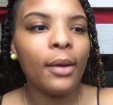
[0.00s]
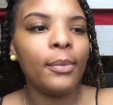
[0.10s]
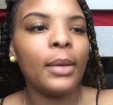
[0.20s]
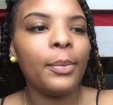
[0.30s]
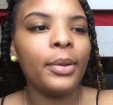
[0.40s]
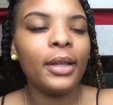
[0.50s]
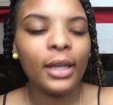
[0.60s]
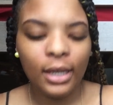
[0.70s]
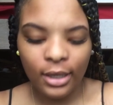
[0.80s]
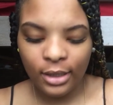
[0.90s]
my
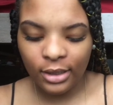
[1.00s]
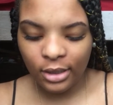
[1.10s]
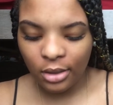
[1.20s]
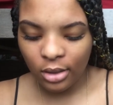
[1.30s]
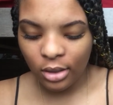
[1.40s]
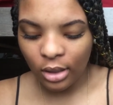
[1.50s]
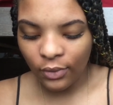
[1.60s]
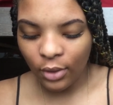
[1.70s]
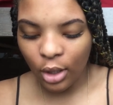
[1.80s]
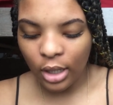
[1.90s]
plans as
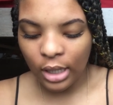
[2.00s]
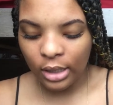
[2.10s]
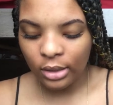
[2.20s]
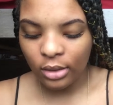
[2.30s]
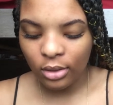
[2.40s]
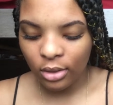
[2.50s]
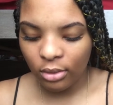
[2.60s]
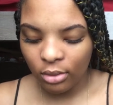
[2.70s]
far as